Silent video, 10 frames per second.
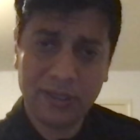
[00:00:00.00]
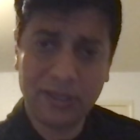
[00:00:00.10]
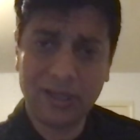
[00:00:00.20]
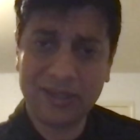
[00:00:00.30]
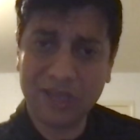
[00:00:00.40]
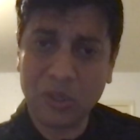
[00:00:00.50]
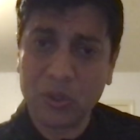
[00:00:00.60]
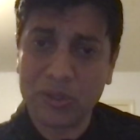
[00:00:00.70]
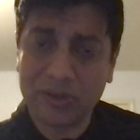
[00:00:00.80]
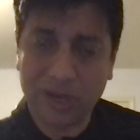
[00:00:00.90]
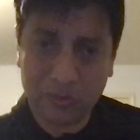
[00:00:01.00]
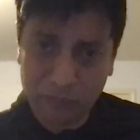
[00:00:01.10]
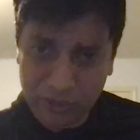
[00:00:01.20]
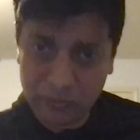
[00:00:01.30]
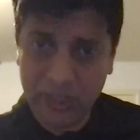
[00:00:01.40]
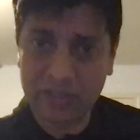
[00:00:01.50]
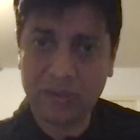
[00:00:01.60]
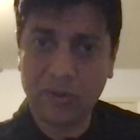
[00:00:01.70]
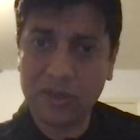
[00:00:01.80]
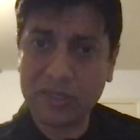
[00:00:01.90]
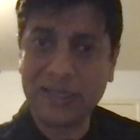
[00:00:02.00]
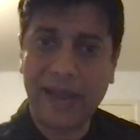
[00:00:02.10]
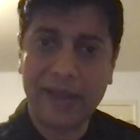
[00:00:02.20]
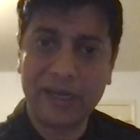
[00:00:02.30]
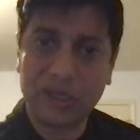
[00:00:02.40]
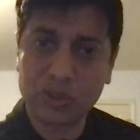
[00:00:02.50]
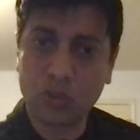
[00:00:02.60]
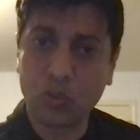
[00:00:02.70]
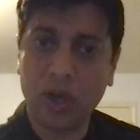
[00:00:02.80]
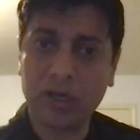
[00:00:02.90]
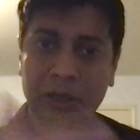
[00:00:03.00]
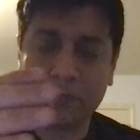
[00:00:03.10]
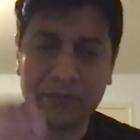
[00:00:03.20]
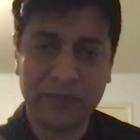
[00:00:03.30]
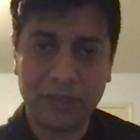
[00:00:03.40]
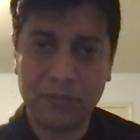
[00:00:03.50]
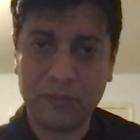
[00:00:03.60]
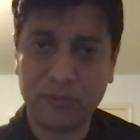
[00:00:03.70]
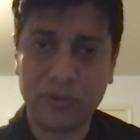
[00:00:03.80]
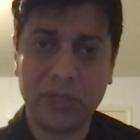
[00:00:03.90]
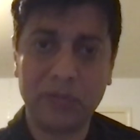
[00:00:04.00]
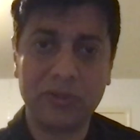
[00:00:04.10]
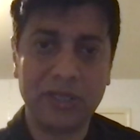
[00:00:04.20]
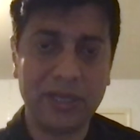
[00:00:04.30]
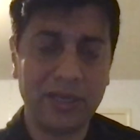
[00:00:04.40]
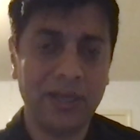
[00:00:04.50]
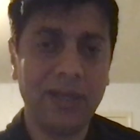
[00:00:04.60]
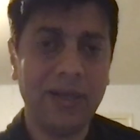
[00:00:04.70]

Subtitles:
the lower ground where all the gladiators to walk up, and before they could take